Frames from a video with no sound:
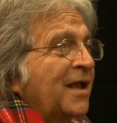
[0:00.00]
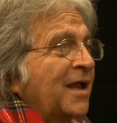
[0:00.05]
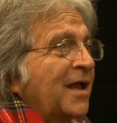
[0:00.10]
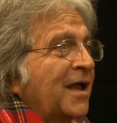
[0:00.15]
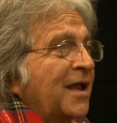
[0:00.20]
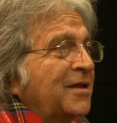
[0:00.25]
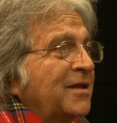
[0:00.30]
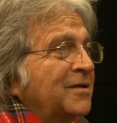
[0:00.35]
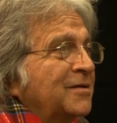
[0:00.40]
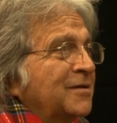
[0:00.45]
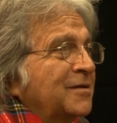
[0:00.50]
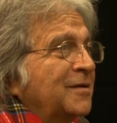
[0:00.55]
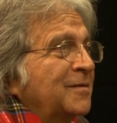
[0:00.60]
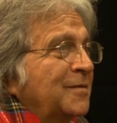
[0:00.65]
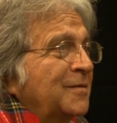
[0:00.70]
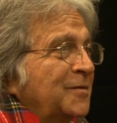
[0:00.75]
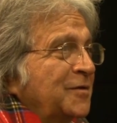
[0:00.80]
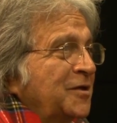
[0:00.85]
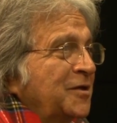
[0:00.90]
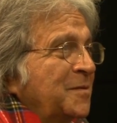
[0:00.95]
and you
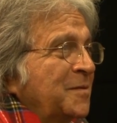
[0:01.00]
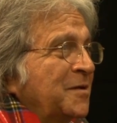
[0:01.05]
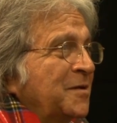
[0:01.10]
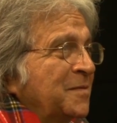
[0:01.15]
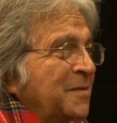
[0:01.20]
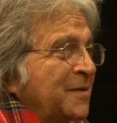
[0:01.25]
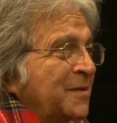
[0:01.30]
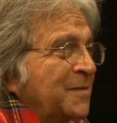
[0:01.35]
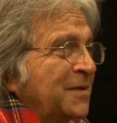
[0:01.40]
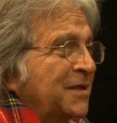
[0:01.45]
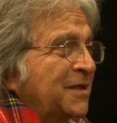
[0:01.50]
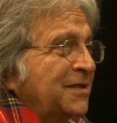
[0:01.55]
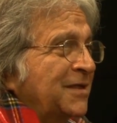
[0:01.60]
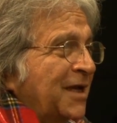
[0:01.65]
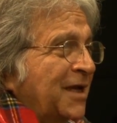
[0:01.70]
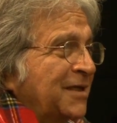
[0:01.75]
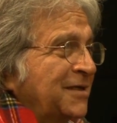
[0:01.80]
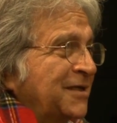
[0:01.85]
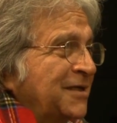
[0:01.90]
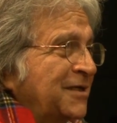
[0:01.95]
don't want to give me human birth,
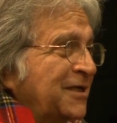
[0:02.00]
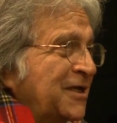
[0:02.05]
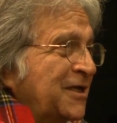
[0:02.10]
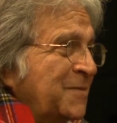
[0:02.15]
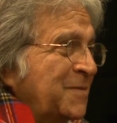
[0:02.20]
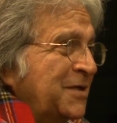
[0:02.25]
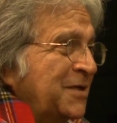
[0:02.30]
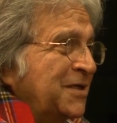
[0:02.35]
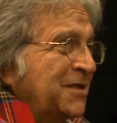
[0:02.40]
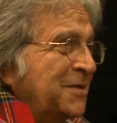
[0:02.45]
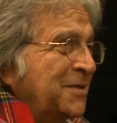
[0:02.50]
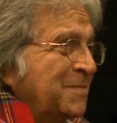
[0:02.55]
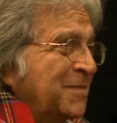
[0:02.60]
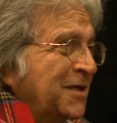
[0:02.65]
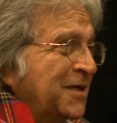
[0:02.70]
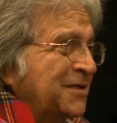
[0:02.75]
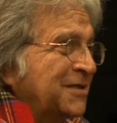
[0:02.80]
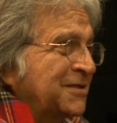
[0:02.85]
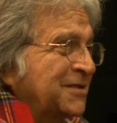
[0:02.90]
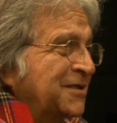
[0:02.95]
either give me the
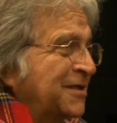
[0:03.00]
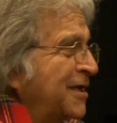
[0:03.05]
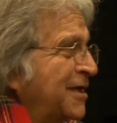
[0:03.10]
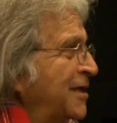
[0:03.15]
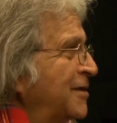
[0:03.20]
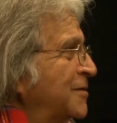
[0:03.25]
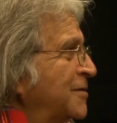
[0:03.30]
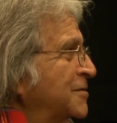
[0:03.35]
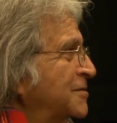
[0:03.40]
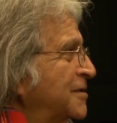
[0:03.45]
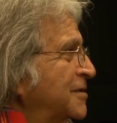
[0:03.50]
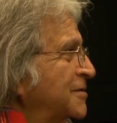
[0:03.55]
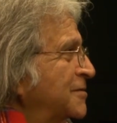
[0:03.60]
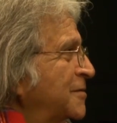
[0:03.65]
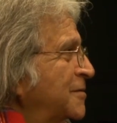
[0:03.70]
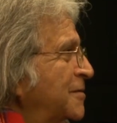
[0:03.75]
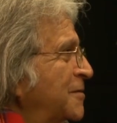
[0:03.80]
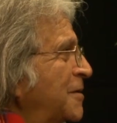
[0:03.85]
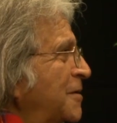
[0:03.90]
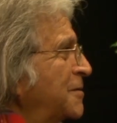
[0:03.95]
birth as a rhinoceros
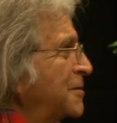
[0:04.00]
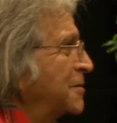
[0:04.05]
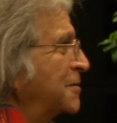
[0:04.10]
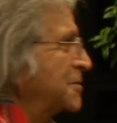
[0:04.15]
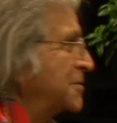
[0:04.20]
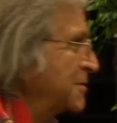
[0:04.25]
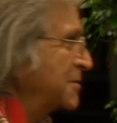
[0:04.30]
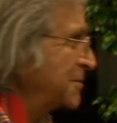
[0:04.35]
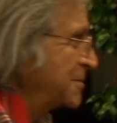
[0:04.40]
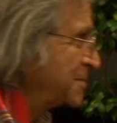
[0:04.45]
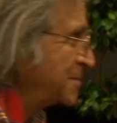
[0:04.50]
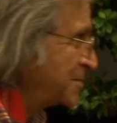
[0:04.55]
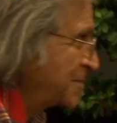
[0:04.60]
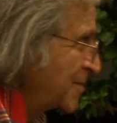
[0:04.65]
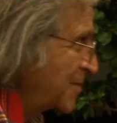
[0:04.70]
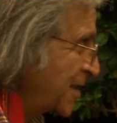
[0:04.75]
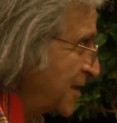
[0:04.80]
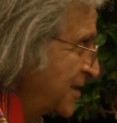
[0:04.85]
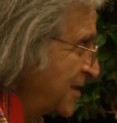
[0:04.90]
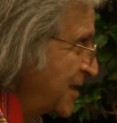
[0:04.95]
or a cockroach.
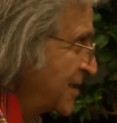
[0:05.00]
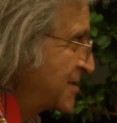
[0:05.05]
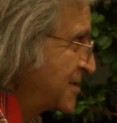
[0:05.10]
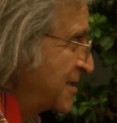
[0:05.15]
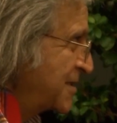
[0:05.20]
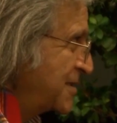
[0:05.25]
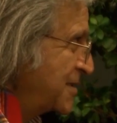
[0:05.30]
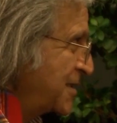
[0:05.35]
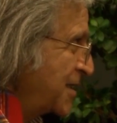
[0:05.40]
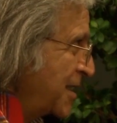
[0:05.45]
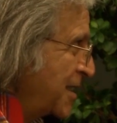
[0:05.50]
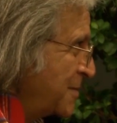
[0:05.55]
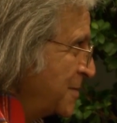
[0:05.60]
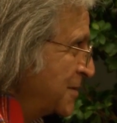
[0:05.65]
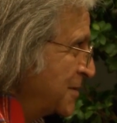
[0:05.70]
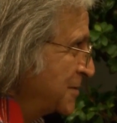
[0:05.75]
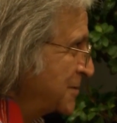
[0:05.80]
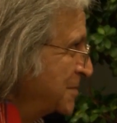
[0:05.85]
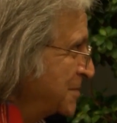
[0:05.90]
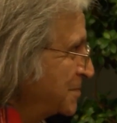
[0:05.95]
And they're sturdy
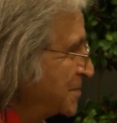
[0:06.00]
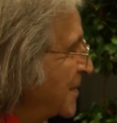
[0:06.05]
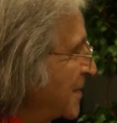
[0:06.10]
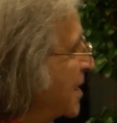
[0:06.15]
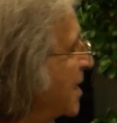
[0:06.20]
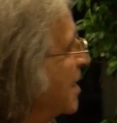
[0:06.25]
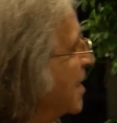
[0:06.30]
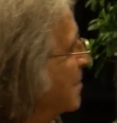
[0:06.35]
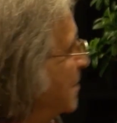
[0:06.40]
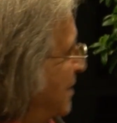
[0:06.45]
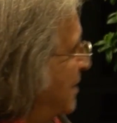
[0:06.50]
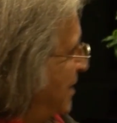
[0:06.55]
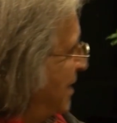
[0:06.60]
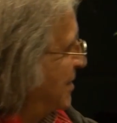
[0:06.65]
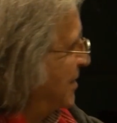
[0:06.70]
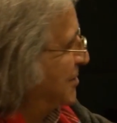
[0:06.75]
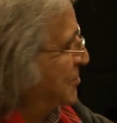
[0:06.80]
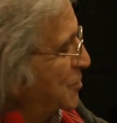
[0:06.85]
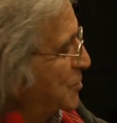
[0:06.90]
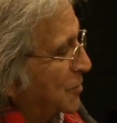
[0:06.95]
animals. But
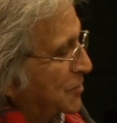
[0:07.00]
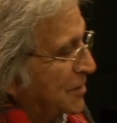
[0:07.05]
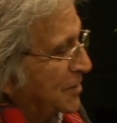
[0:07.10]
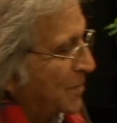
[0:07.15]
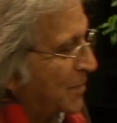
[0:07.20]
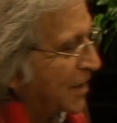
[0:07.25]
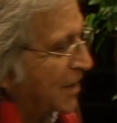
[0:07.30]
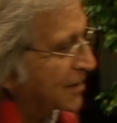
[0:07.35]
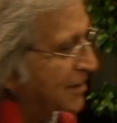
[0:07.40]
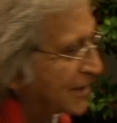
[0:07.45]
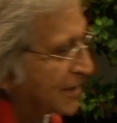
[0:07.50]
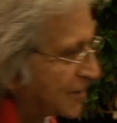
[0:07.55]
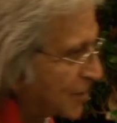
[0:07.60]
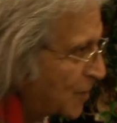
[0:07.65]
that jokes apart. There's